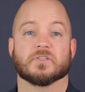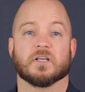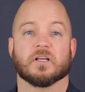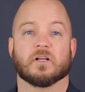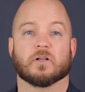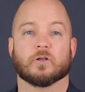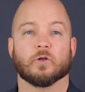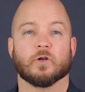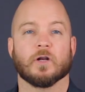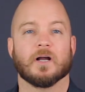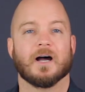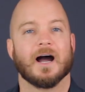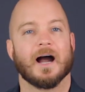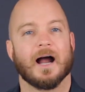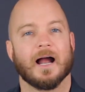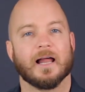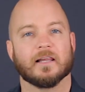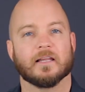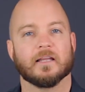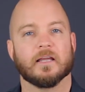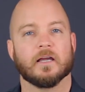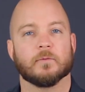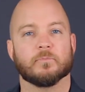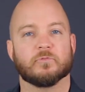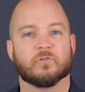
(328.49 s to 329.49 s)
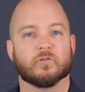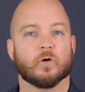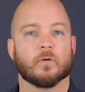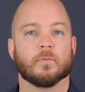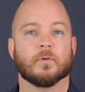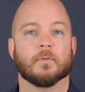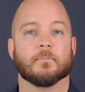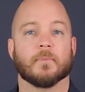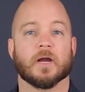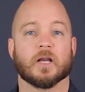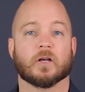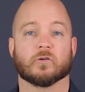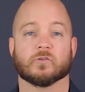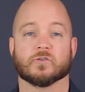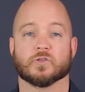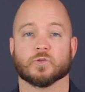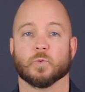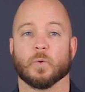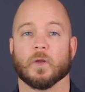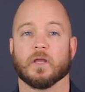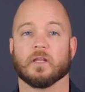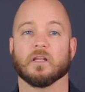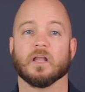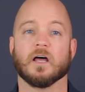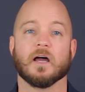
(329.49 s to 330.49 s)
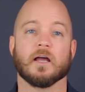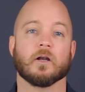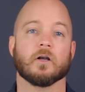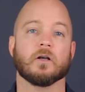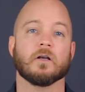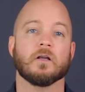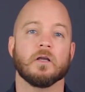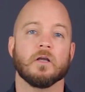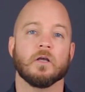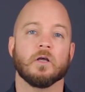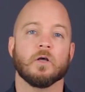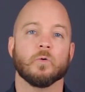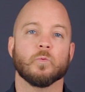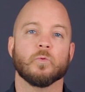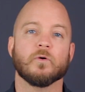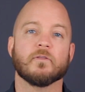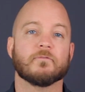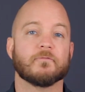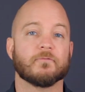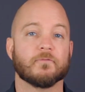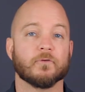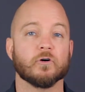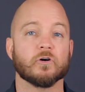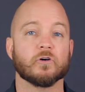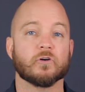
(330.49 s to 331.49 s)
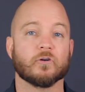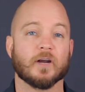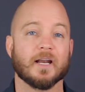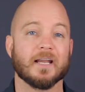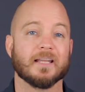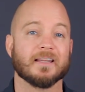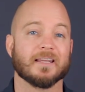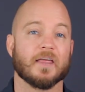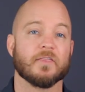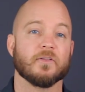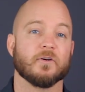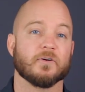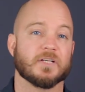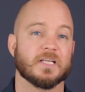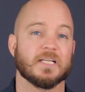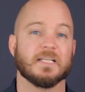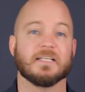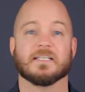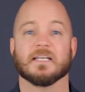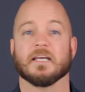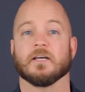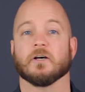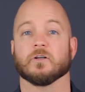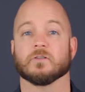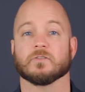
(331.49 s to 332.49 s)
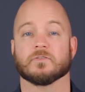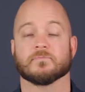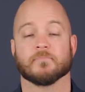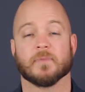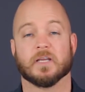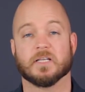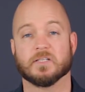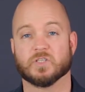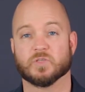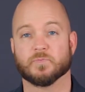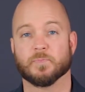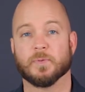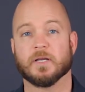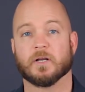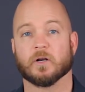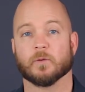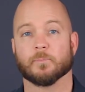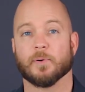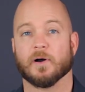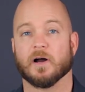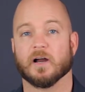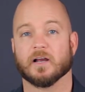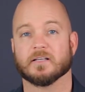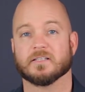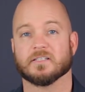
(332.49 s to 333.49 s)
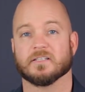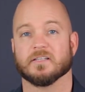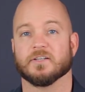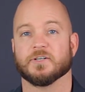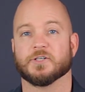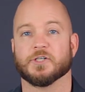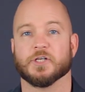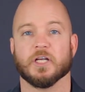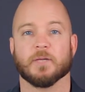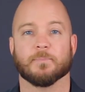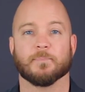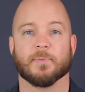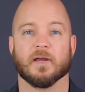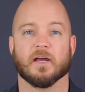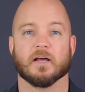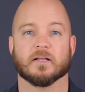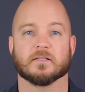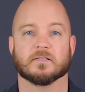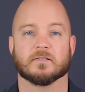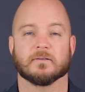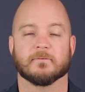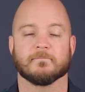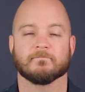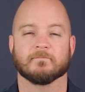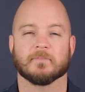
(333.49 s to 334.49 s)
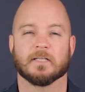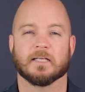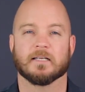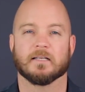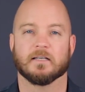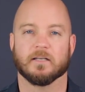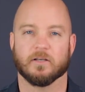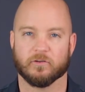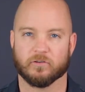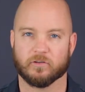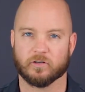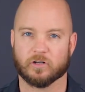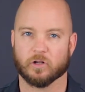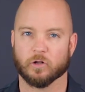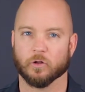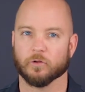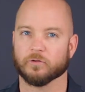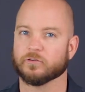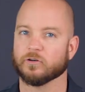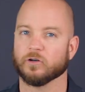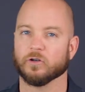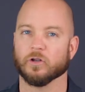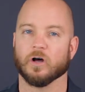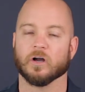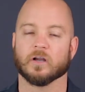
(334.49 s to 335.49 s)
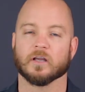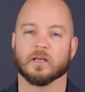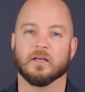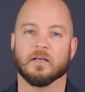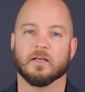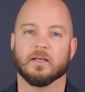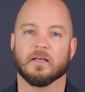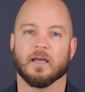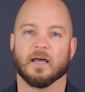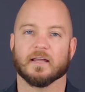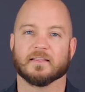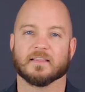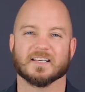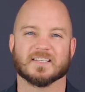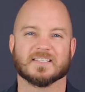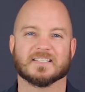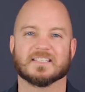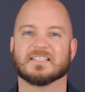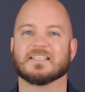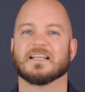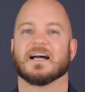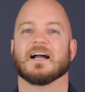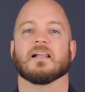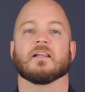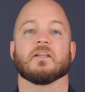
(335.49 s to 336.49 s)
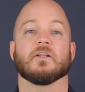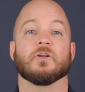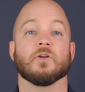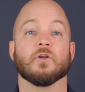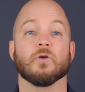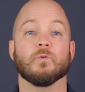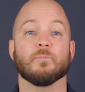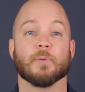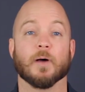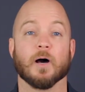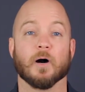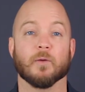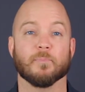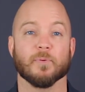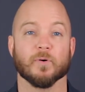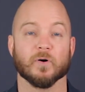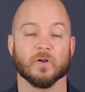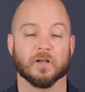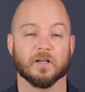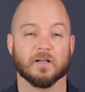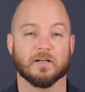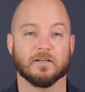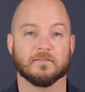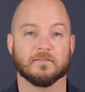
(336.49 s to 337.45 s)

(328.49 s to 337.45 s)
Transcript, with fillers: include a highly absorbent micro suede liner with full grain leather details and speaker pockets in the cheek pads. Here's a closer look at the Stylin' new Bell Bullitt.